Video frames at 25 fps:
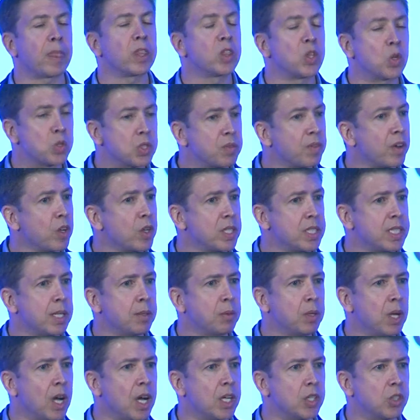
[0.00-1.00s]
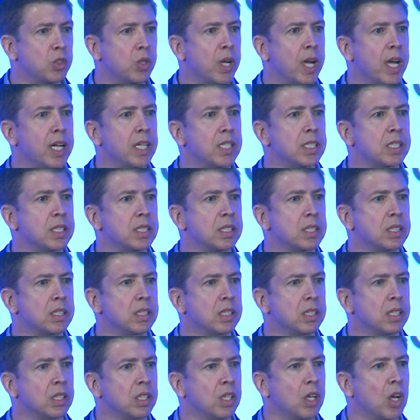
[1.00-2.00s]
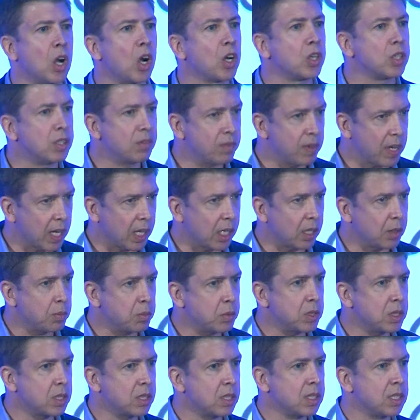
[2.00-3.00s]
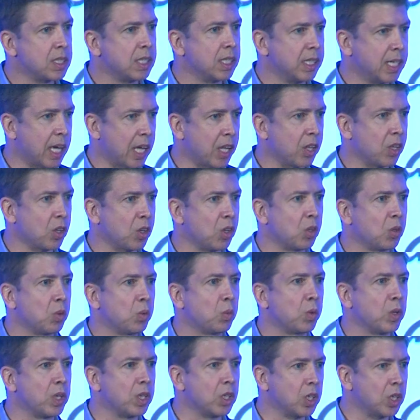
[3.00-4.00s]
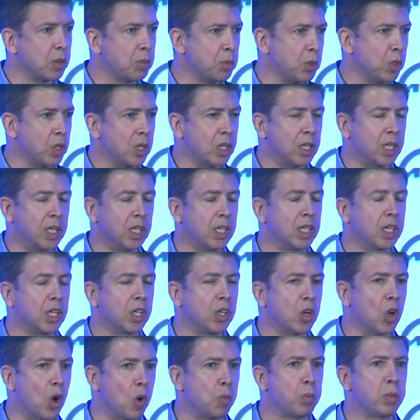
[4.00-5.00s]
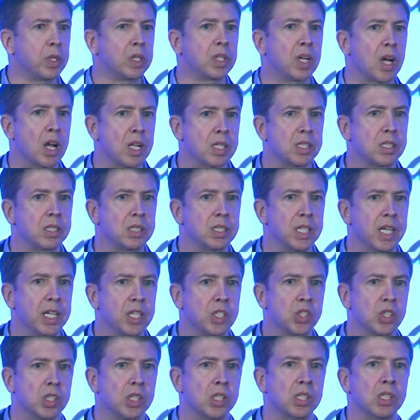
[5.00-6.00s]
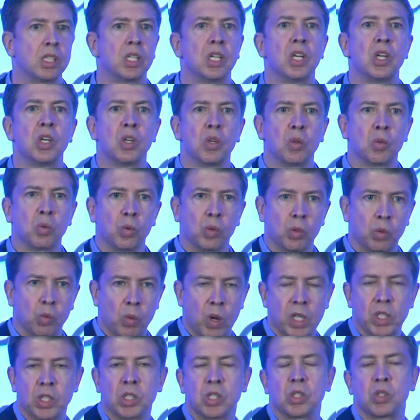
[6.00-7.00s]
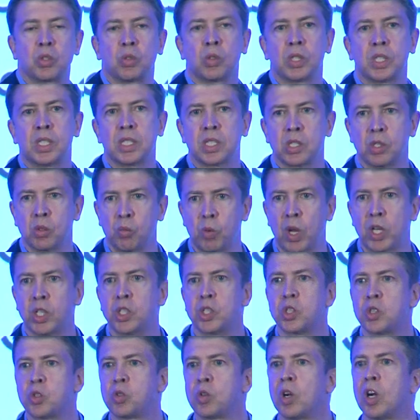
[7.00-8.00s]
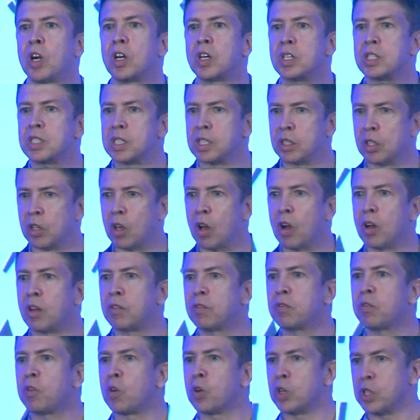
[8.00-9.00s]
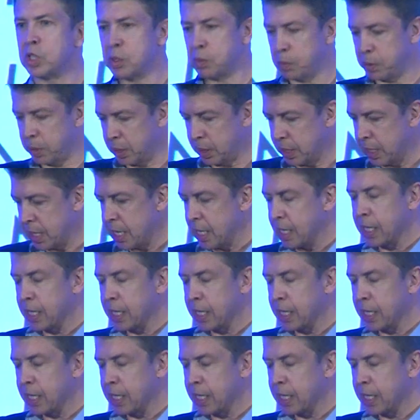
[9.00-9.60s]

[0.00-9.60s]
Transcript: Those very same contracts are developed together with the community in open consultation with registries and registrars and law enforcement